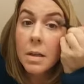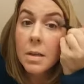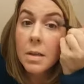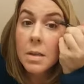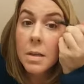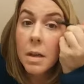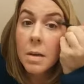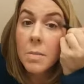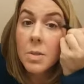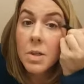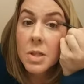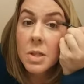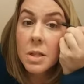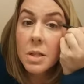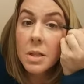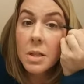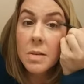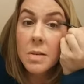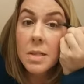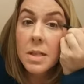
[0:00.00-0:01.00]
So I'm just
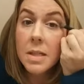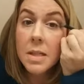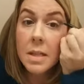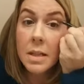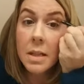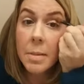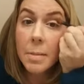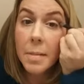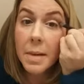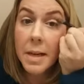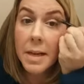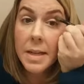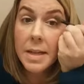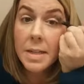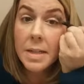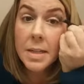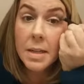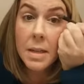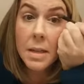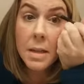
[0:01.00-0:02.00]
going to use this
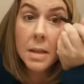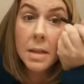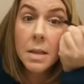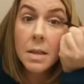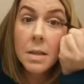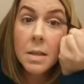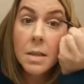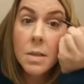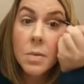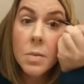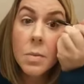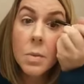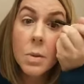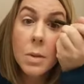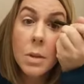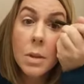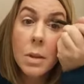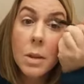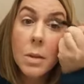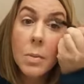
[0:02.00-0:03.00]
Lament, this
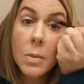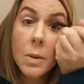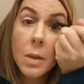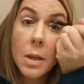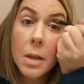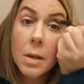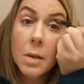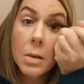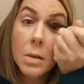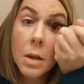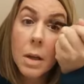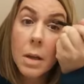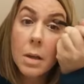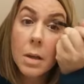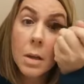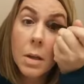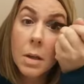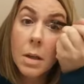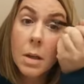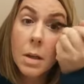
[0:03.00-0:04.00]
really pretty gold
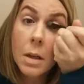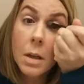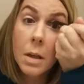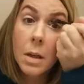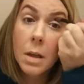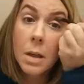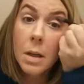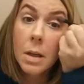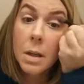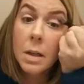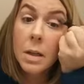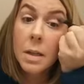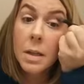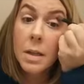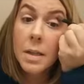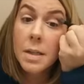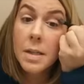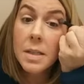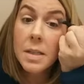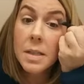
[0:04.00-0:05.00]
color
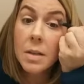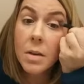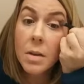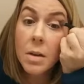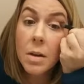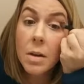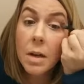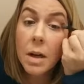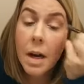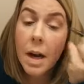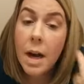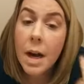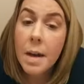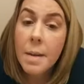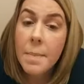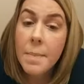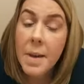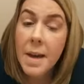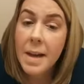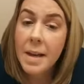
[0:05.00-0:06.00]
in the center.
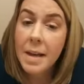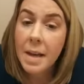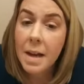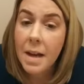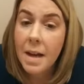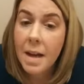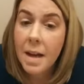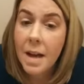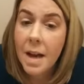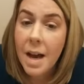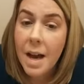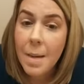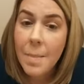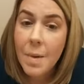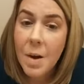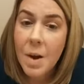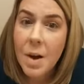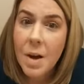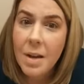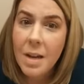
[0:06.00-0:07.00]
Hi, Becca. Hi,
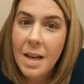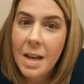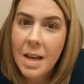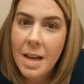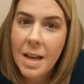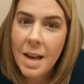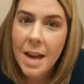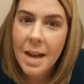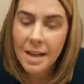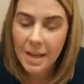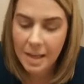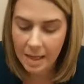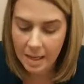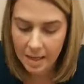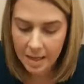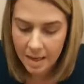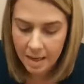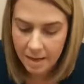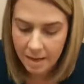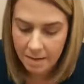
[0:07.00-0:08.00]
Bonnie. Hi,
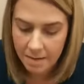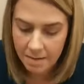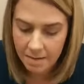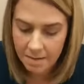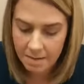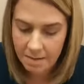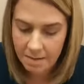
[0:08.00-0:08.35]
Kina.